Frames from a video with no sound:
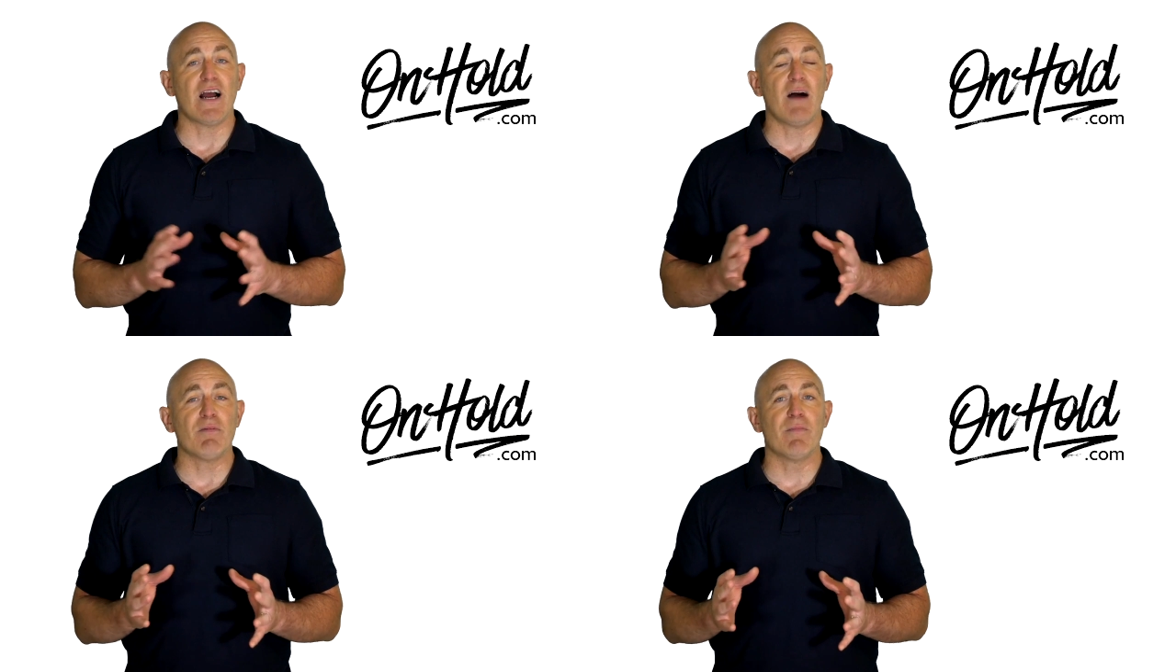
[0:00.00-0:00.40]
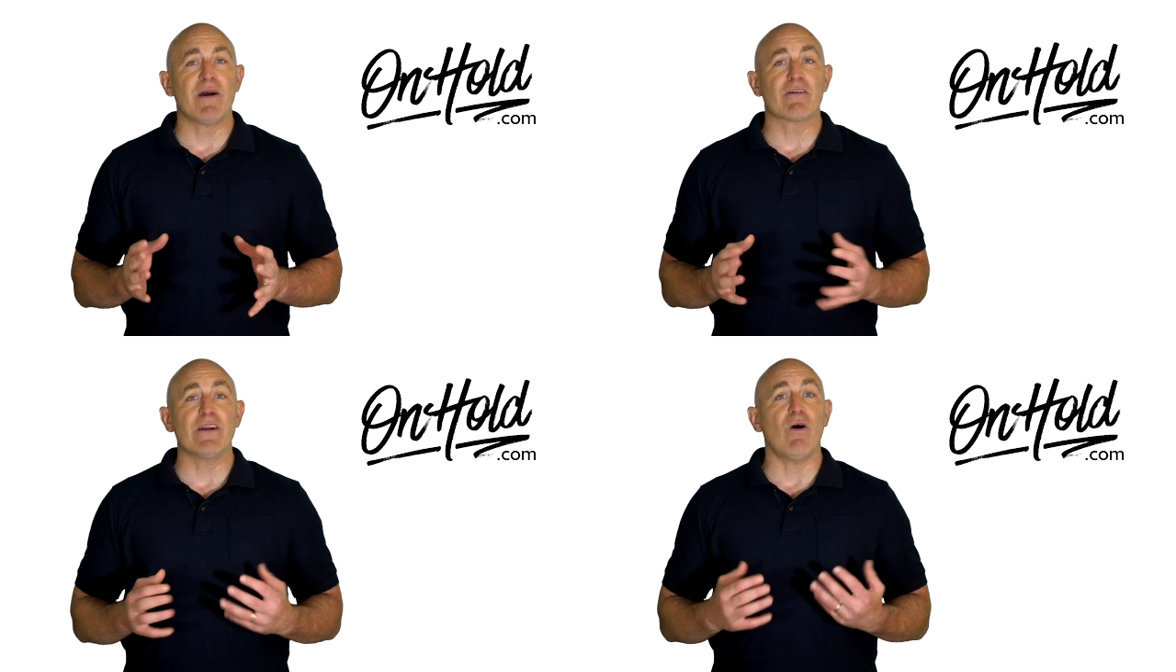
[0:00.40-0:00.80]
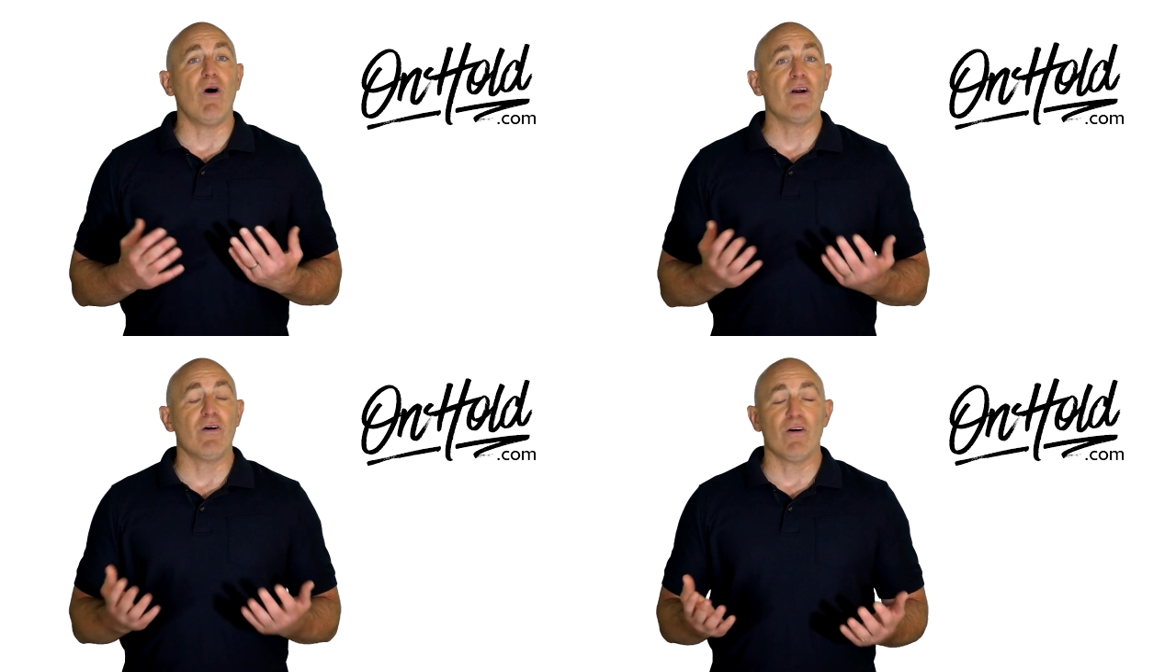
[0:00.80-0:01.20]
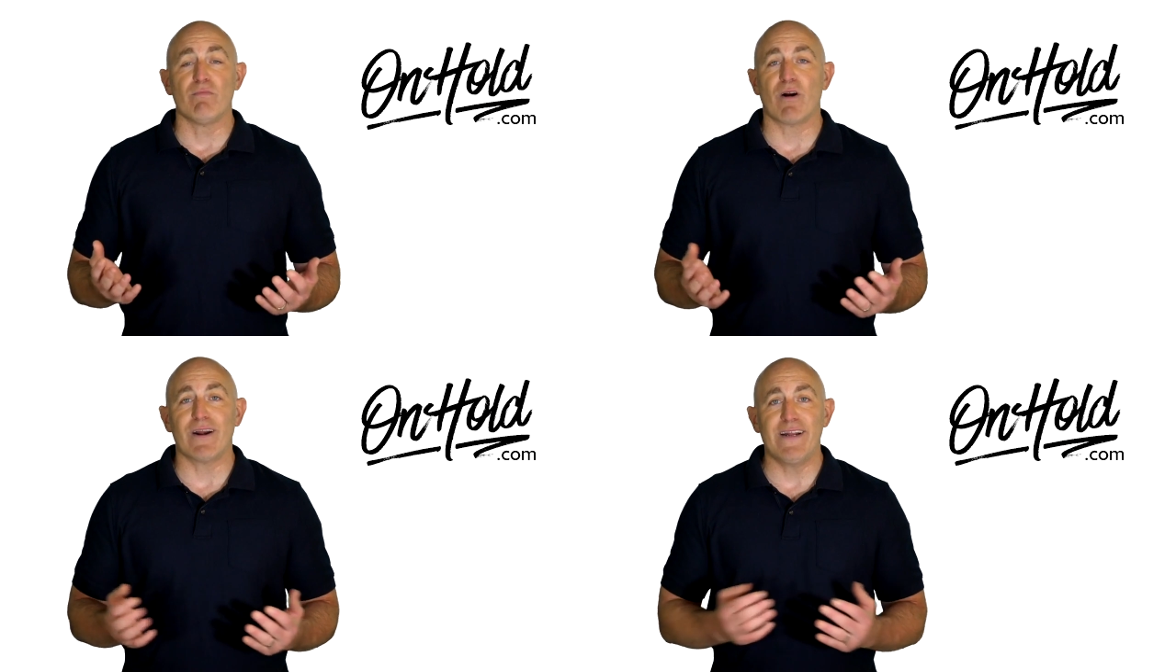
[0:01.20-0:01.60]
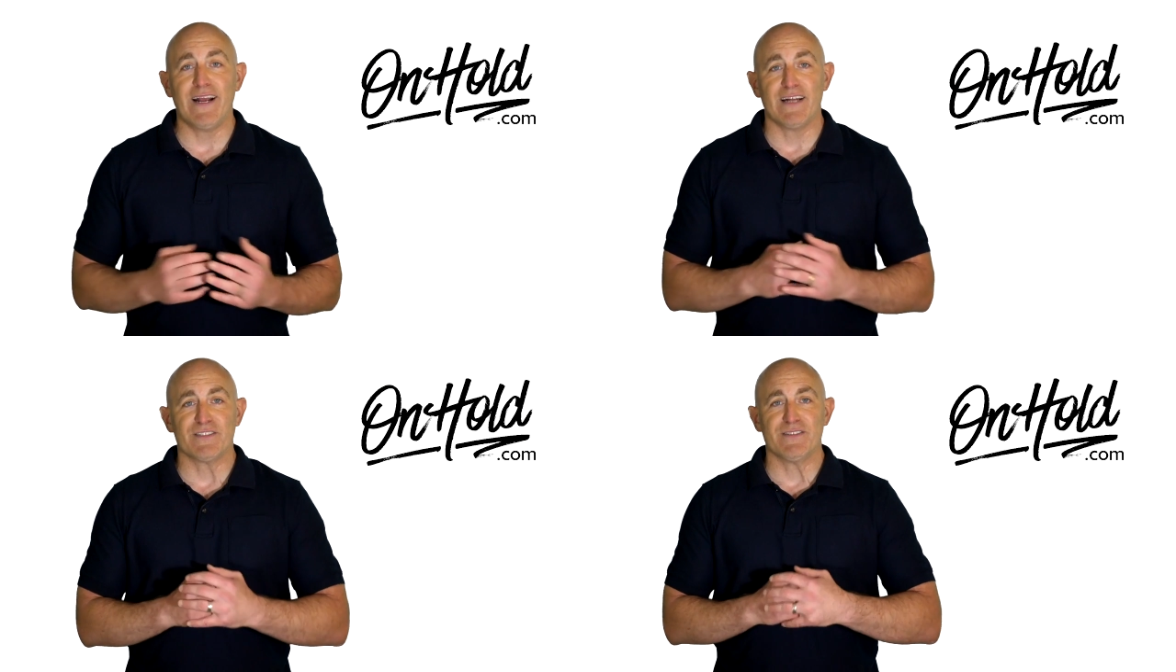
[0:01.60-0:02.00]
complimentary on-hold marketing
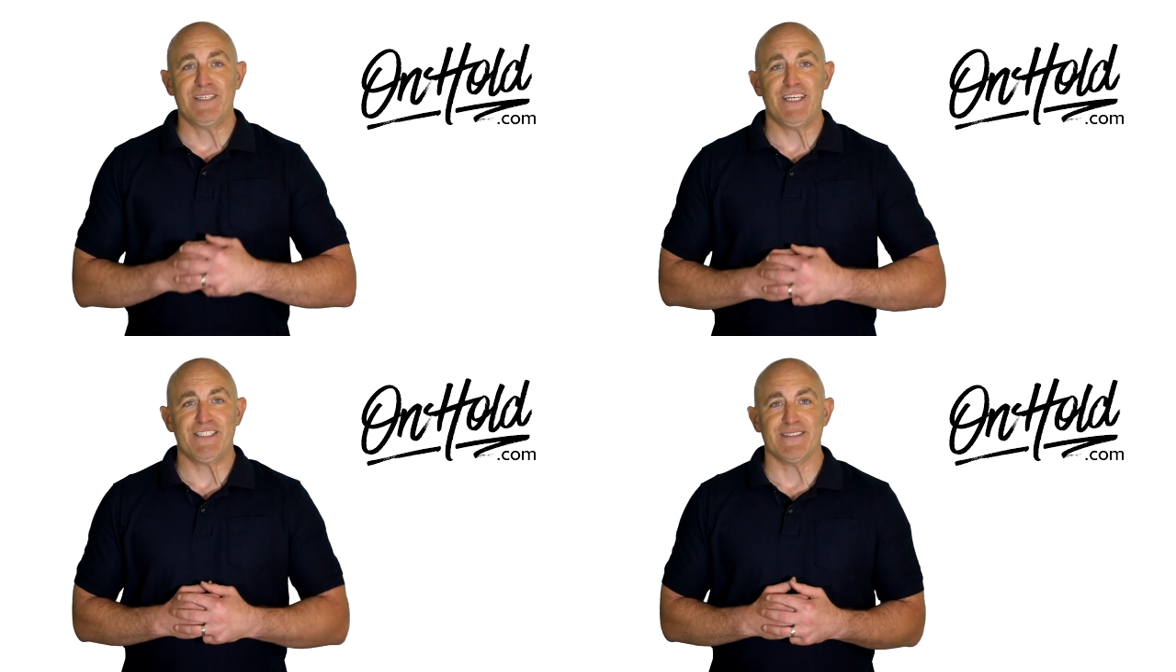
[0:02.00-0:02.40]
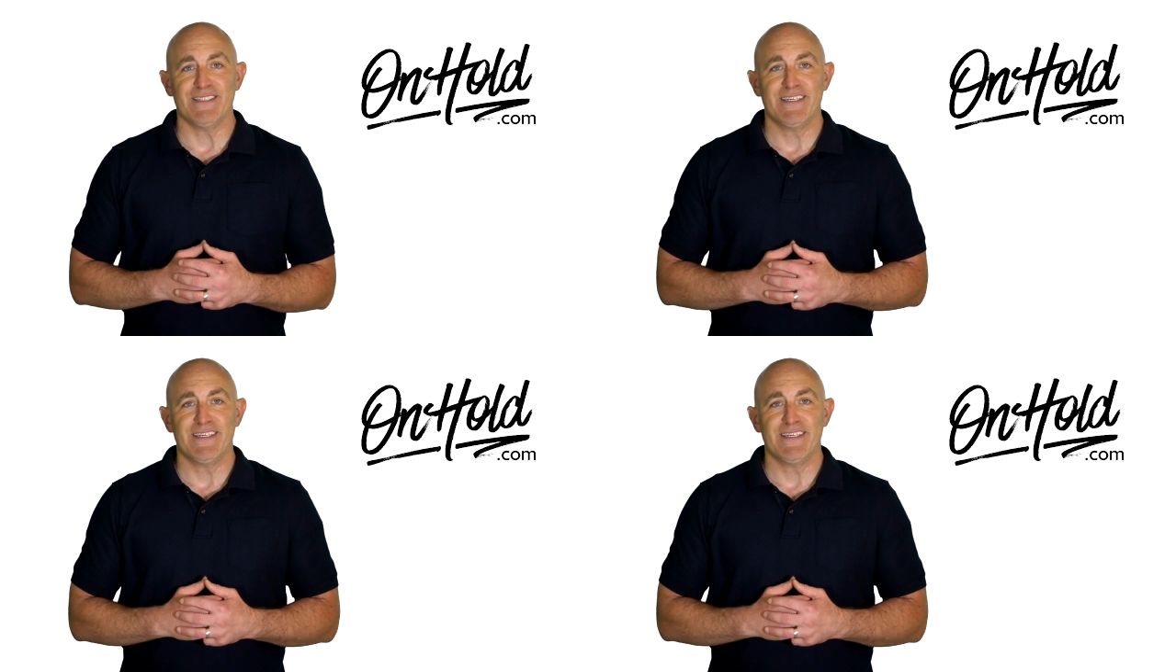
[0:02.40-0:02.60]
consultation.